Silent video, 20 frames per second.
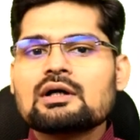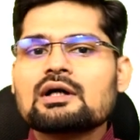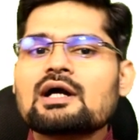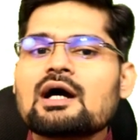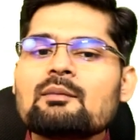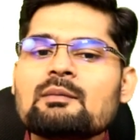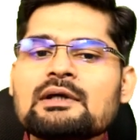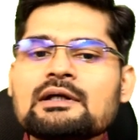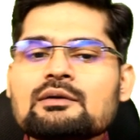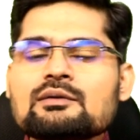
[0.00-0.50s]

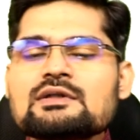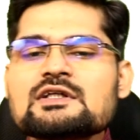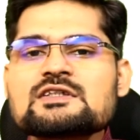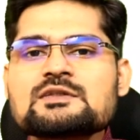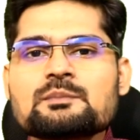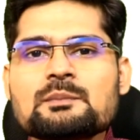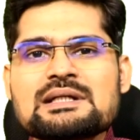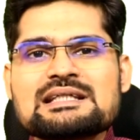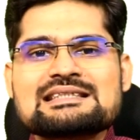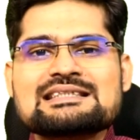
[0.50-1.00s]
coming to this
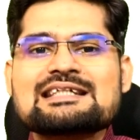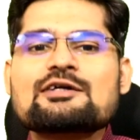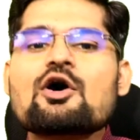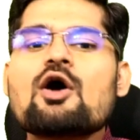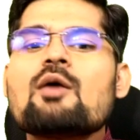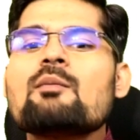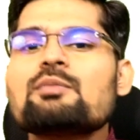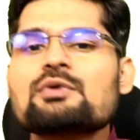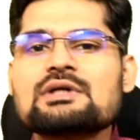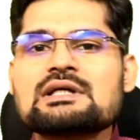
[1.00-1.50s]
basic
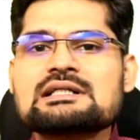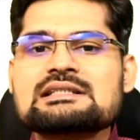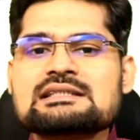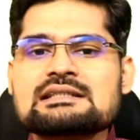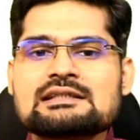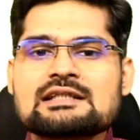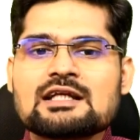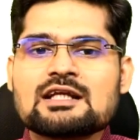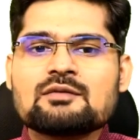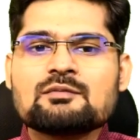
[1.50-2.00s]
components,
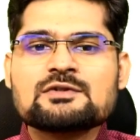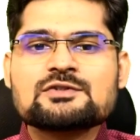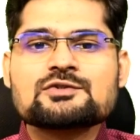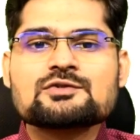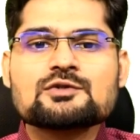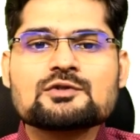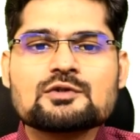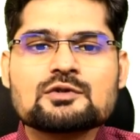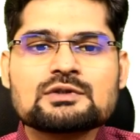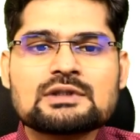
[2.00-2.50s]
the Limits to
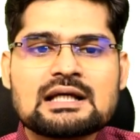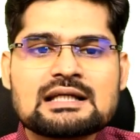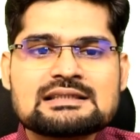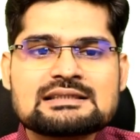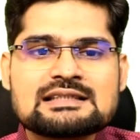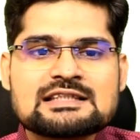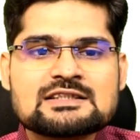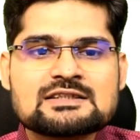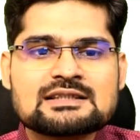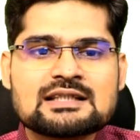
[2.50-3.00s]
Growth has
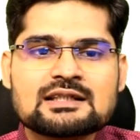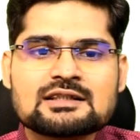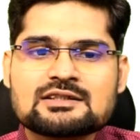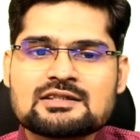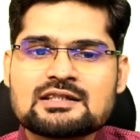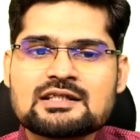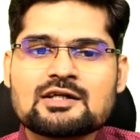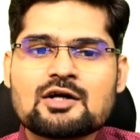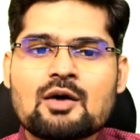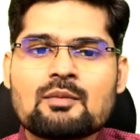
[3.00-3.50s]
these
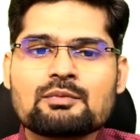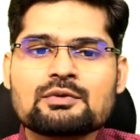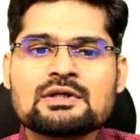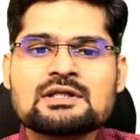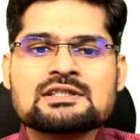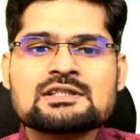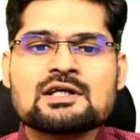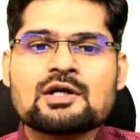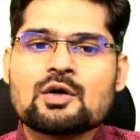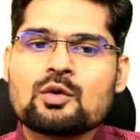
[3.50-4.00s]
three
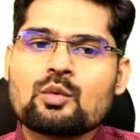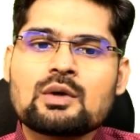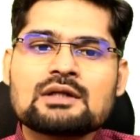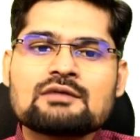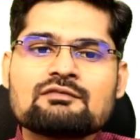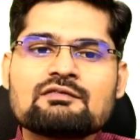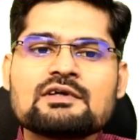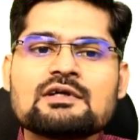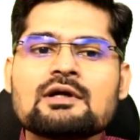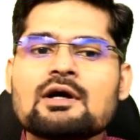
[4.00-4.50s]
components.
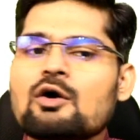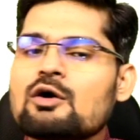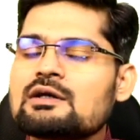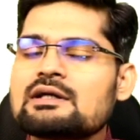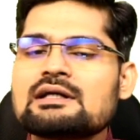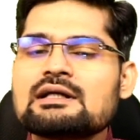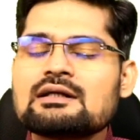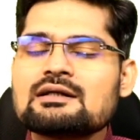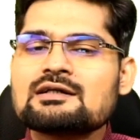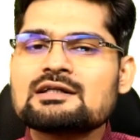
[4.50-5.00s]
One, we
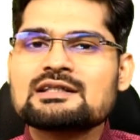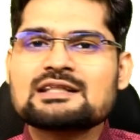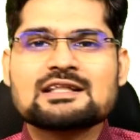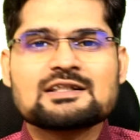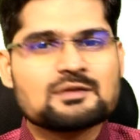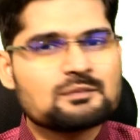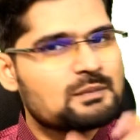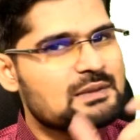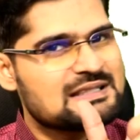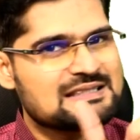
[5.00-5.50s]
already learned that
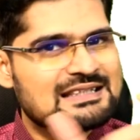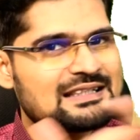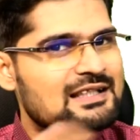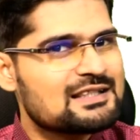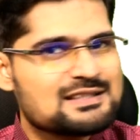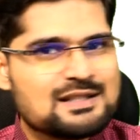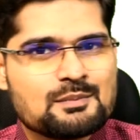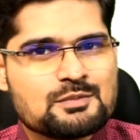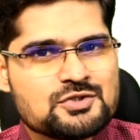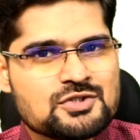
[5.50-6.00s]
the basic
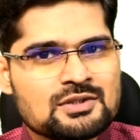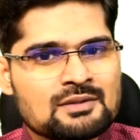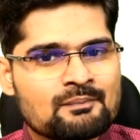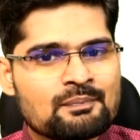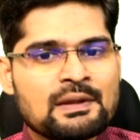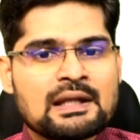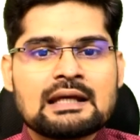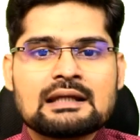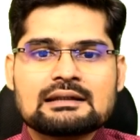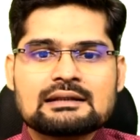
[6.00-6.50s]
assumption.
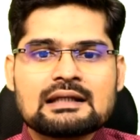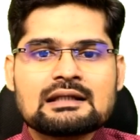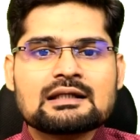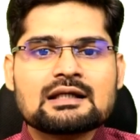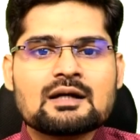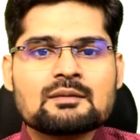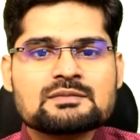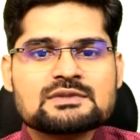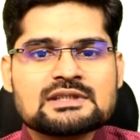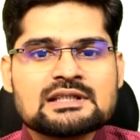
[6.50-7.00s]
Then
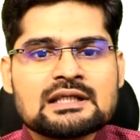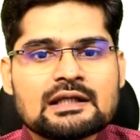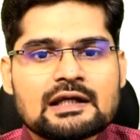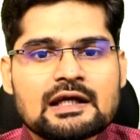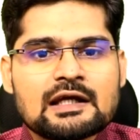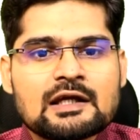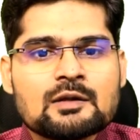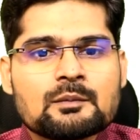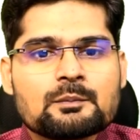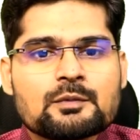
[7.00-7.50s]
comes the
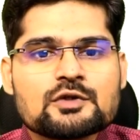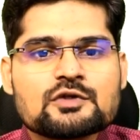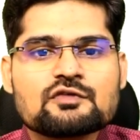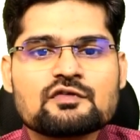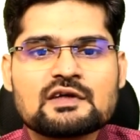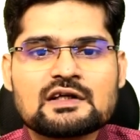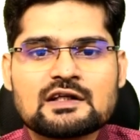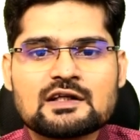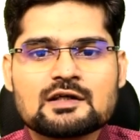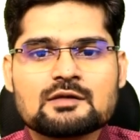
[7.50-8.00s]
input
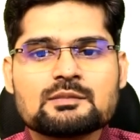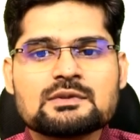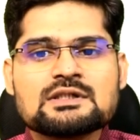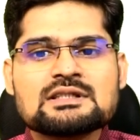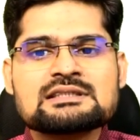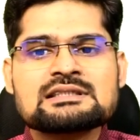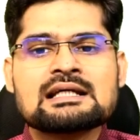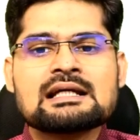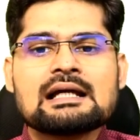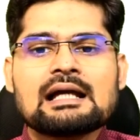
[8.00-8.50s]

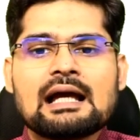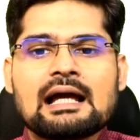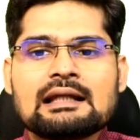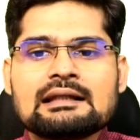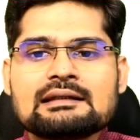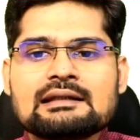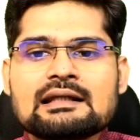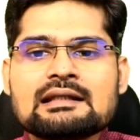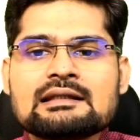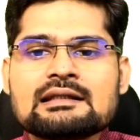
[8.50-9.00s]
variables,
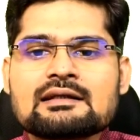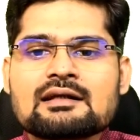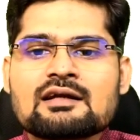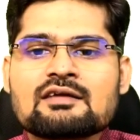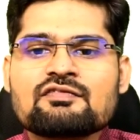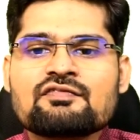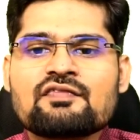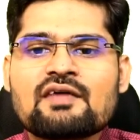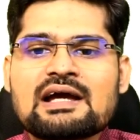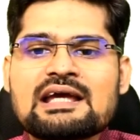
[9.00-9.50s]
and then there are
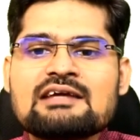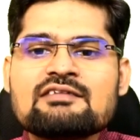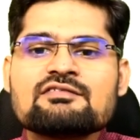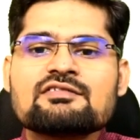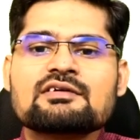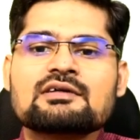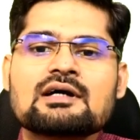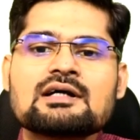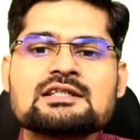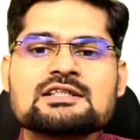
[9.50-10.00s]
five
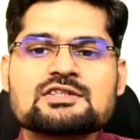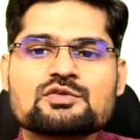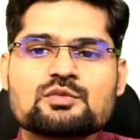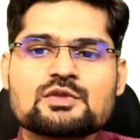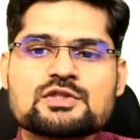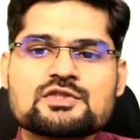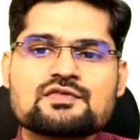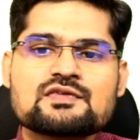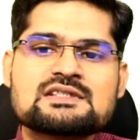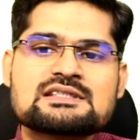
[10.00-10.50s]
runs,
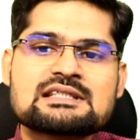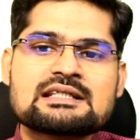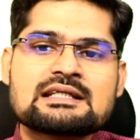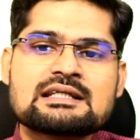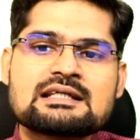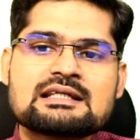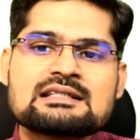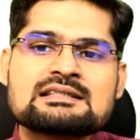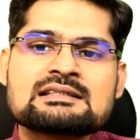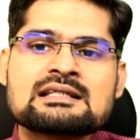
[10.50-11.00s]
which we say
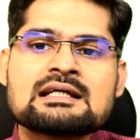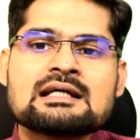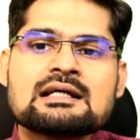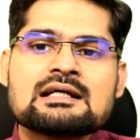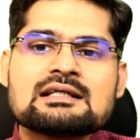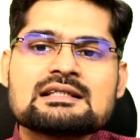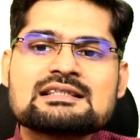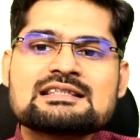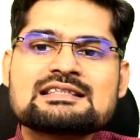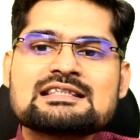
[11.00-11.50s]
is
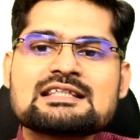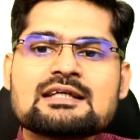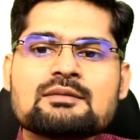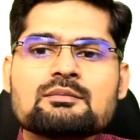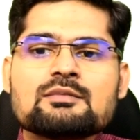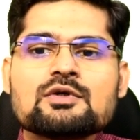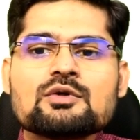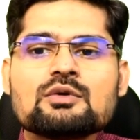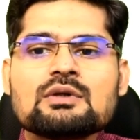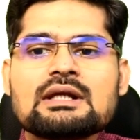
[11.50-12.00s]

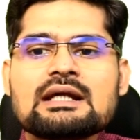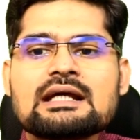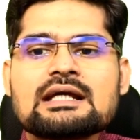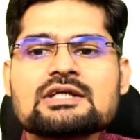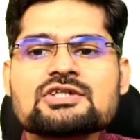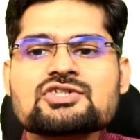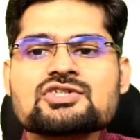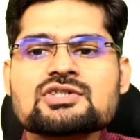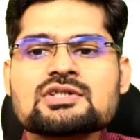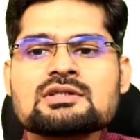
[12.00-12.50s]

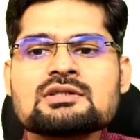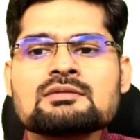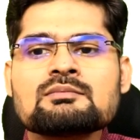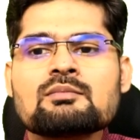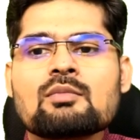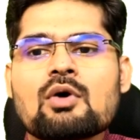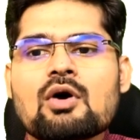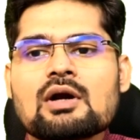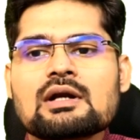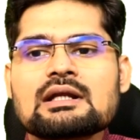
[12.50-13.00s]
simulation
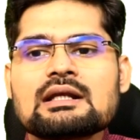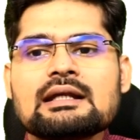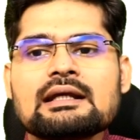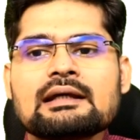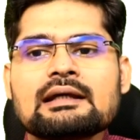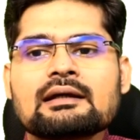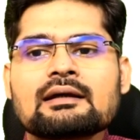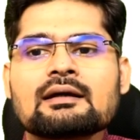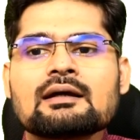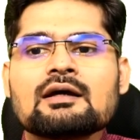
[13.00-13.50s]

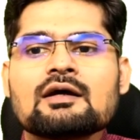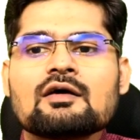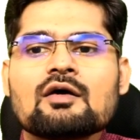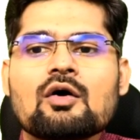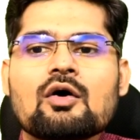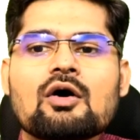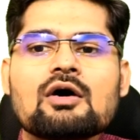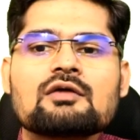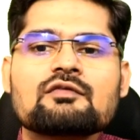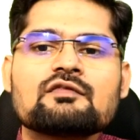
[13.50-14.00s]
modeling,
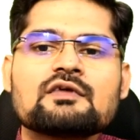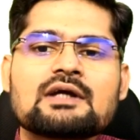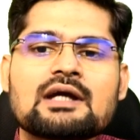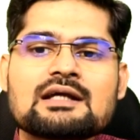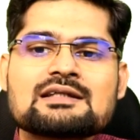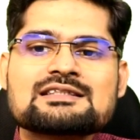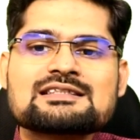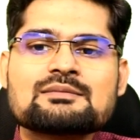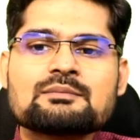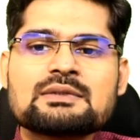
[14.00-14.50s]
or we
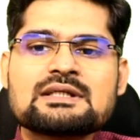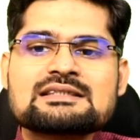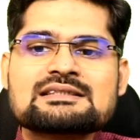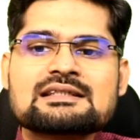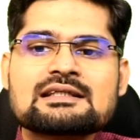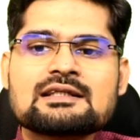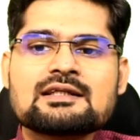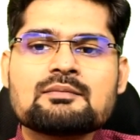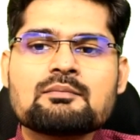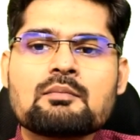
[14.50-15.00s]
can simply
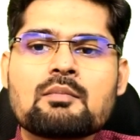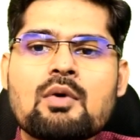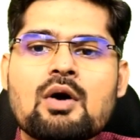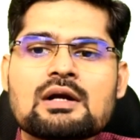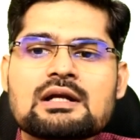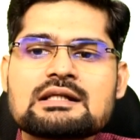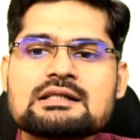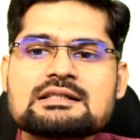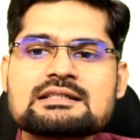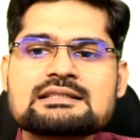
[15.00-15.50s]
say the
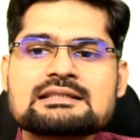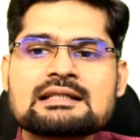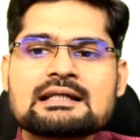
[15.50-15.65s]
models.